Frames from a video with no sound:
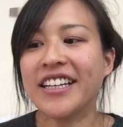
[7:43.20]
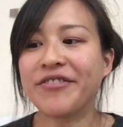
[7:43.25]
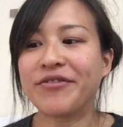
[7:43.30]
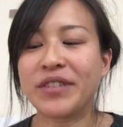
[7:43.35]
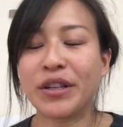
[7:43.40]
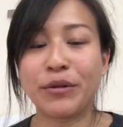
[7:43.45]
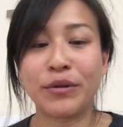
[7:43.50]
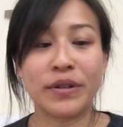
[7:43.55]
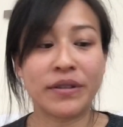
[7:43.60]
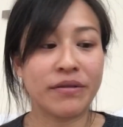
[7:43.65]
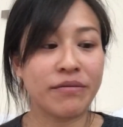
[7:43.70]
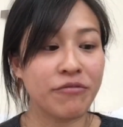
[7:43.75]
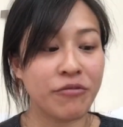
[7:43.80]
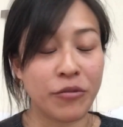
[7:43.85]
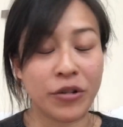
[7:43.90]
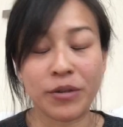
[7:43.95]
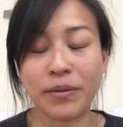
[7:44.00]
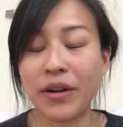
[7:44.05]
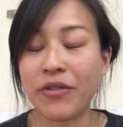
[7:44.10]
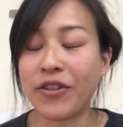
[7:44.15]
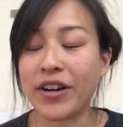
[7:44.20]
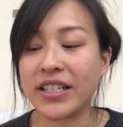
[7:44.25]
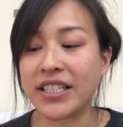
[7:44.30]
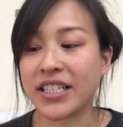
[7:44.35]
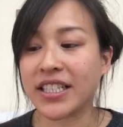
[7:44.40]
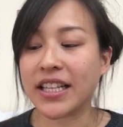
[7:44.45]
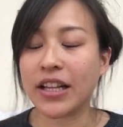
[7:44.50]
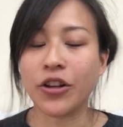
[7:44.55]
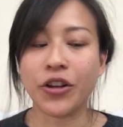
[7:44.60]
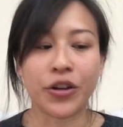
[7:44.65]
so one of my friends
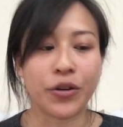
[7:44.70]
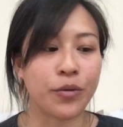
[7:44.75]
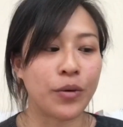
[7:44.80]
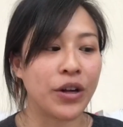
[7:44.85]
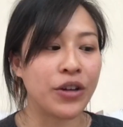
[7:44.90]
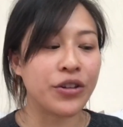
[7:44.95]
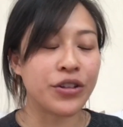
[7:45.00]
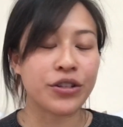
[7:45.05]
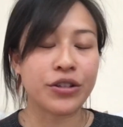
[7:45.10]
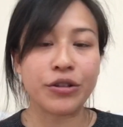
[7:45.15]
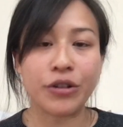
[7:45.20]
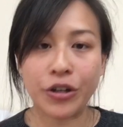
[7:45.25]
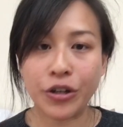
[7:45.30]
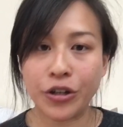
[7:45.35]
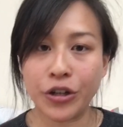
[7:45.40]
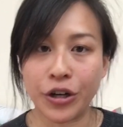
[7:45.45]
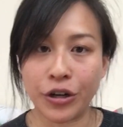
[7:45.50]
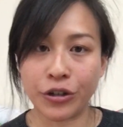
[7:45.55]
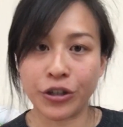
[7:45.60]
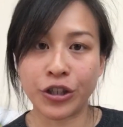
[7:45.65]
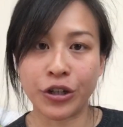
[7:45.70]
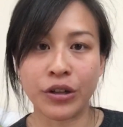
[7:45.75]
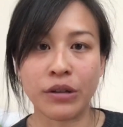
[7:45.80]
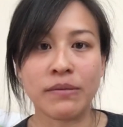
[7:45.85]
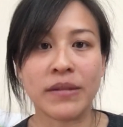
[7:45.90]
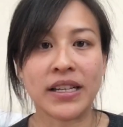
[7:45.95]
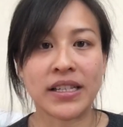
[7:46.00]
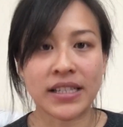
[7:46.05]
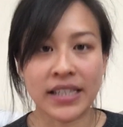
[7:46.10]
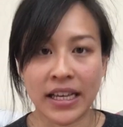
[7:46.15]
just said, look, when you show them
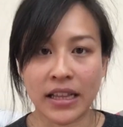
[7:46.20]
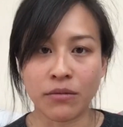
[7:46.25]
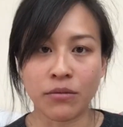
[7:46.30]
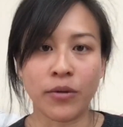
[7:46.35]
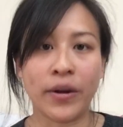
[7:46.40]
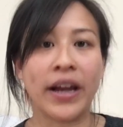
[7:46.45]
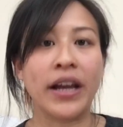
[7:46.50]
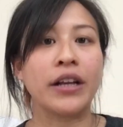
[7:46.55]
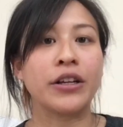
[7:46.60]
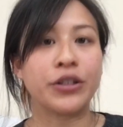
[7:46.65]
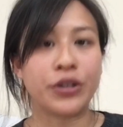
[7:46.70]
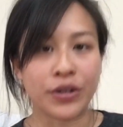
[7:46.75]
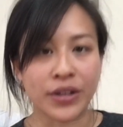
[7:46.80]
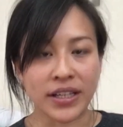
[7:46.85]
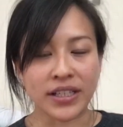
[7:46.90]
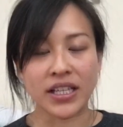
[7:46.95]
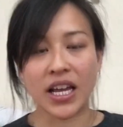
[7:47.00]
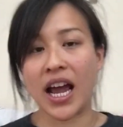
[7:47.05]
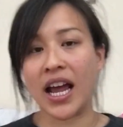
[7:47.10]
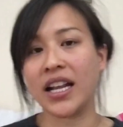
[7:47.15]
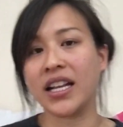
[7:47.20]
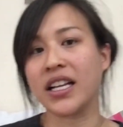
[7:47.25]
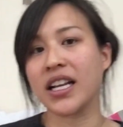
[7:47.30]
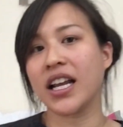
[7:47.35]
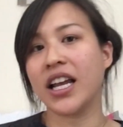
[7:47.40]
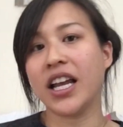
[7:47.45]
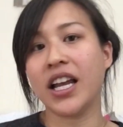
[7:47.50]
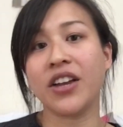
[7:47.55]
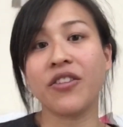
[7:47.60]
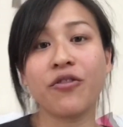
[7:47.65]
this, take them away, do this, and
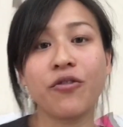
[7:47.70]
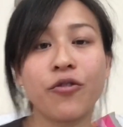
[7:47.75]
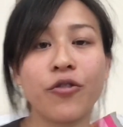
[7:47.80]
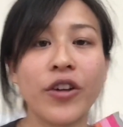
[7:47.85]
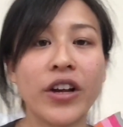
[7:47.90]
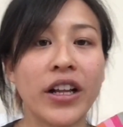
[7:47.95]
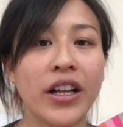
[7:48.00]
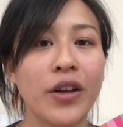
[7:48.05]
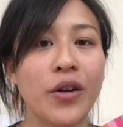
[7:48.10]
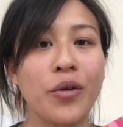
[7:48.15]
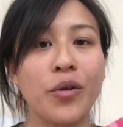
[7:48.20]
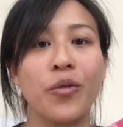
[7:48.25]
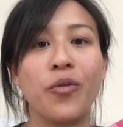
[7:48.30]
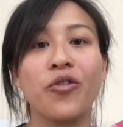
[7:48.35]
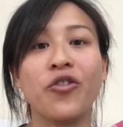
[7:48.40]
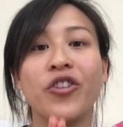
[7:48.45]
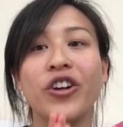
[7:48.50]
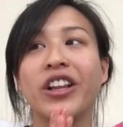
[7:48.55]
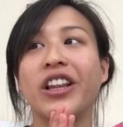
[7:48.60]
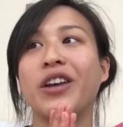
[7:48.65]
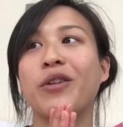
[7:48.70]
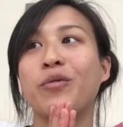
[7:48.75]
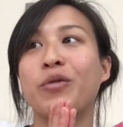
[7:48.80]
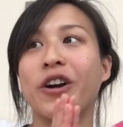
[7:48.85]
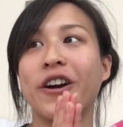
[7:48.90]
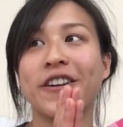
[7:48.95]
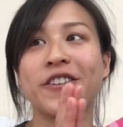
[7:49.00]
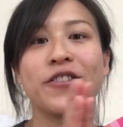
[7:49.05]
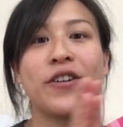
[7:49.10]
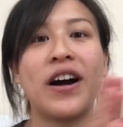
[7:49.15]
it really, really
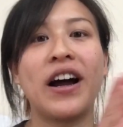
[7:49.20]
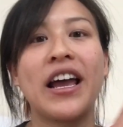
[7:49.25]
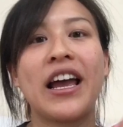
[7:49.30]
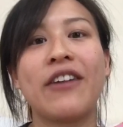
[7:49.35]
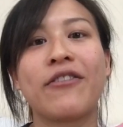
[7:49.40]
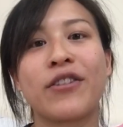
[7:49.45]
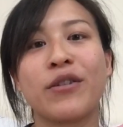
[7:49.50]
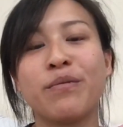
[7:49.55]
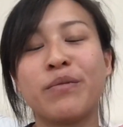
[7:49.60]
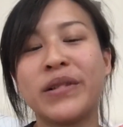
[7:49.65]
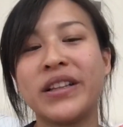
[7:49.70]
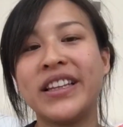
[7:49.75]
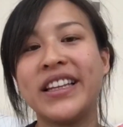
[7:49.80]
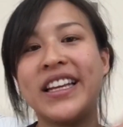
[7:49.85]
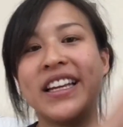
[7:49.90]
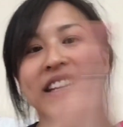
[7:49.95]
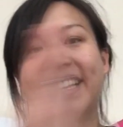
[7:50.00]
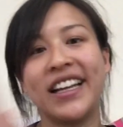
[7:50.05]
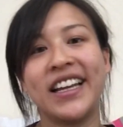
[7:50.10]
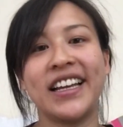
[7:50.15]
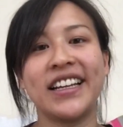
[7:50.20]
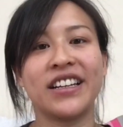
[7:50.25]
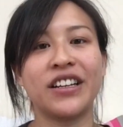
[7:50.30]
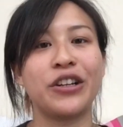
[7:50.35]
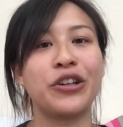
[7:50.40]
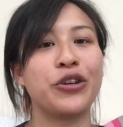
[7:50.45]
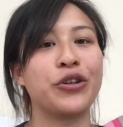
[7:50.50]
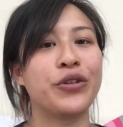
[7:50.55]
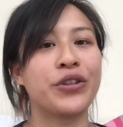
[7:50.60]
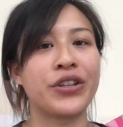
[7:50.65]
works. So I have completely done
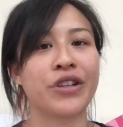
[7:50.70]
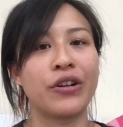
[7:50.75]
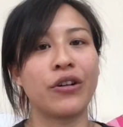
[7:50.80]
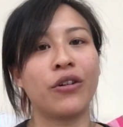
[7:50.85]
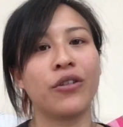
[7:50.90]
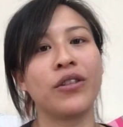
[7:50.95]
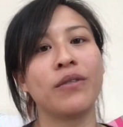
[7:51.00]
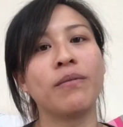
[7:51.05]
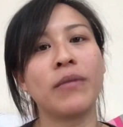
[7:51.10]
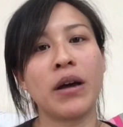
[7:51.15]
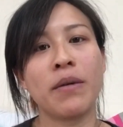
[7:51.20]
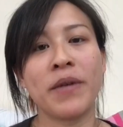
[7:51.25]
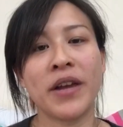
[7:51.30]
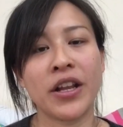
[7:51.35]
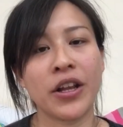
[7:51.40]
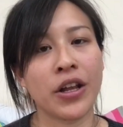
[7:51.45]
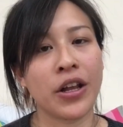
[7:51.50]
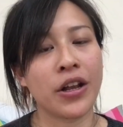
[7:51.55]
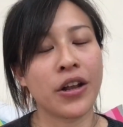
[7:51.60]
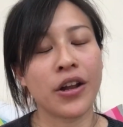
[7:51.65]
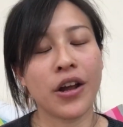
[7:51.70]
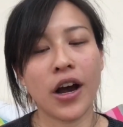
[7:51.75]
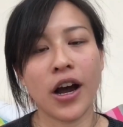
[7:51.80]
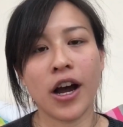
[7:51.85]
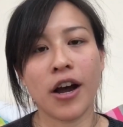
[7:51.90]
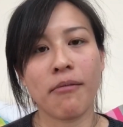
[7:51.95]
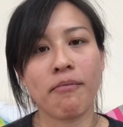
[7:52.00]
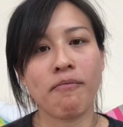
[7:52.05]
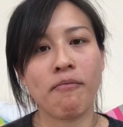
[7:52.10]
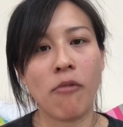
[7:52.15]
a U-turn on my opinion
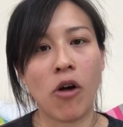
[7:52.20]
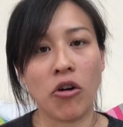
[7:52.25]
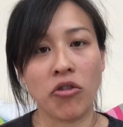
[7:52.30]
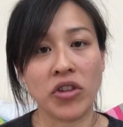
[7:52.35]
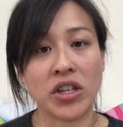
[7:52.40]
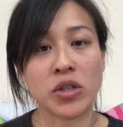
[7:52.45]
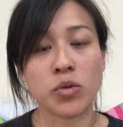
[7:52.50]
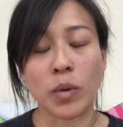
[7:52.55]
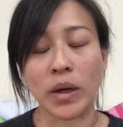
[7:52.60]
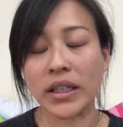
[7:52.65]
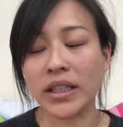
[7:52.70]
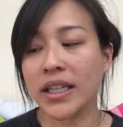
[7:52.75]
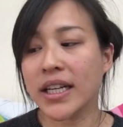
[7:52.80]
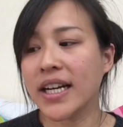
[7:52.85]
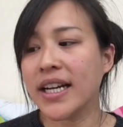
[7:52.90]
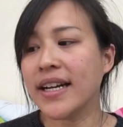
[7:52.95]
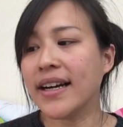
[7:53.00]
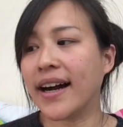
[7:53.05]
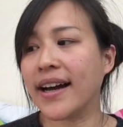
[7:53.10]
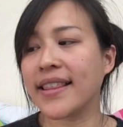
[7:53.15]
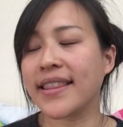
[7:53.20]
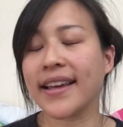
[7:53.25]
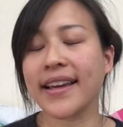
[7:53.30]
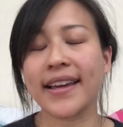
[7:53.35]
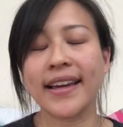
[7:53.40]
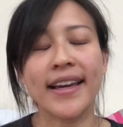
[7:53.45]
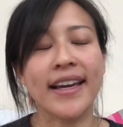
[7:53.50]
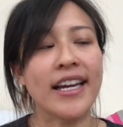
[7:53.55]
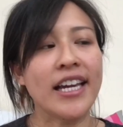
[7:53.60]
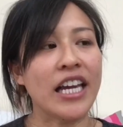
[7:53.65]
on this one. I
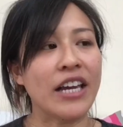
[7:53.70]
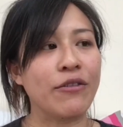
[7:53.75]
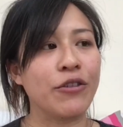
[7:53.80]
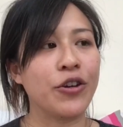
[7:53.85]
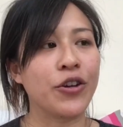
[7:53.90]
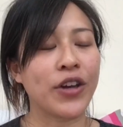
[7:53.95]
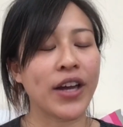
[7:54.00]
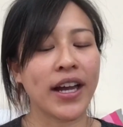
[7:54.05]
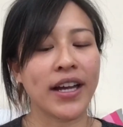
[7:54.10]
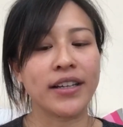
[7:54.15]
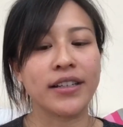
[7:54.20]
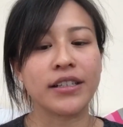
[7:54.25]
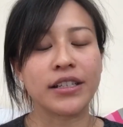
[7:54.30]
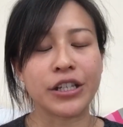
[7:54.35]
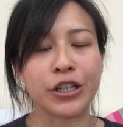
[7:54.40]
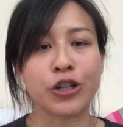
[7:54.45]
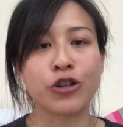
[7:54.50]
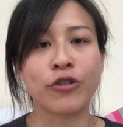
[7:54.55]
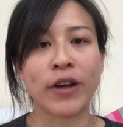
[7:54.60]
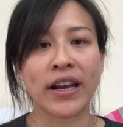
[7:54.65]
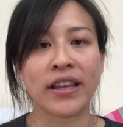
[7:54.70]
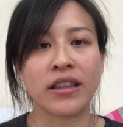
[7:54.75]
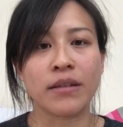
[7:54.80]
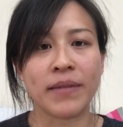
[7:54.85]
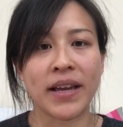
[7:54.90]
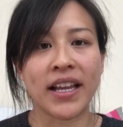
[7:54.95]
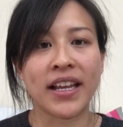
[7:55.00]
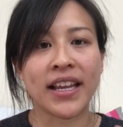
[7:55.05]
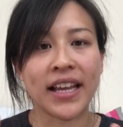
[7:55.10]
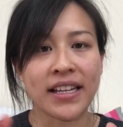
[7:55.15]
think if you can distract them,
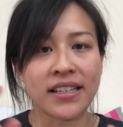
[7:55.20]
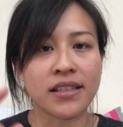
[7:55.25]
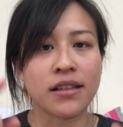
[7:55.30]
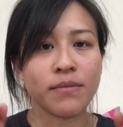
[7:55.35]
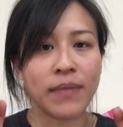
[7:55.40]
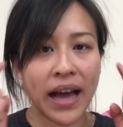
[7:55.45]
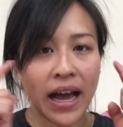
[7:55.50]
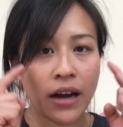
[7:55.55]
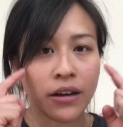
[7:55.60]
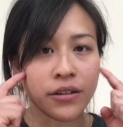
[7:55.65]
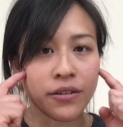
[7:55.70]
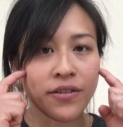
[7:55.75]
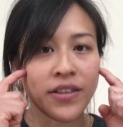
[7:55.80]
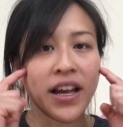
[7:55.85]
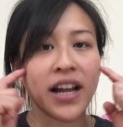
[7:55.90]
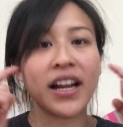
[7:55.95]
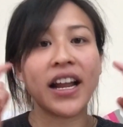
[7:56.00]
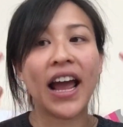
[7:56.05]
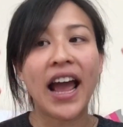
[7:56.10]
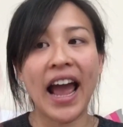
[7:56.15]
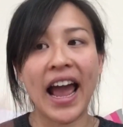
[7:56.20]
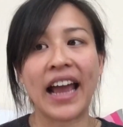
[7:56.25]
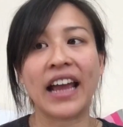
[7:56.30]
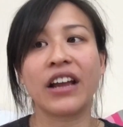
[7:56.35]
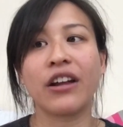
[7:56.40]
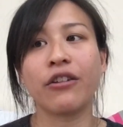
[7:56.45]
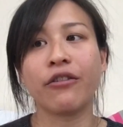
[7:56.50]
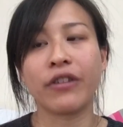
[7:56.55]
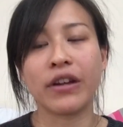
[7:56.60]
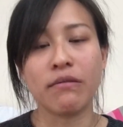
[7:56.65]
it gets them out of that
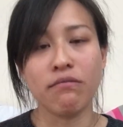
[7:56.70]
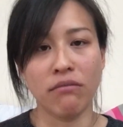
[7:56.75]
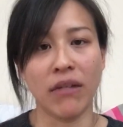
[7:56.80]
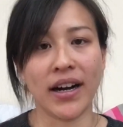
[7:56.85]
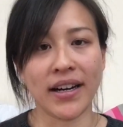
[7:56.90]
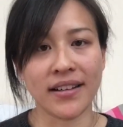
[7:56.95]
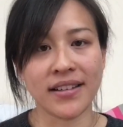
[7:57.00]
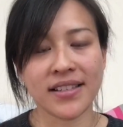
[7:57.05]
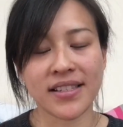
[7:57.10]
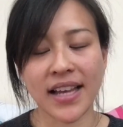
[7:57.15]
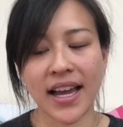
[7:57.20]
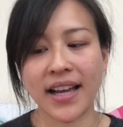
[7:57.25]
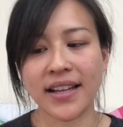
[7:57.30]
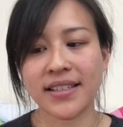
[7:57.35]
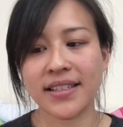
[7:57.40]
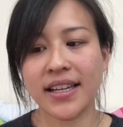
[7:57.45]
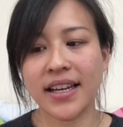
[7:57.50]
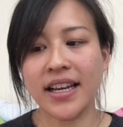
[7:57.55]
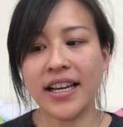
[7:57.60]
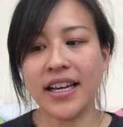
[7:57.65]
angry mindset.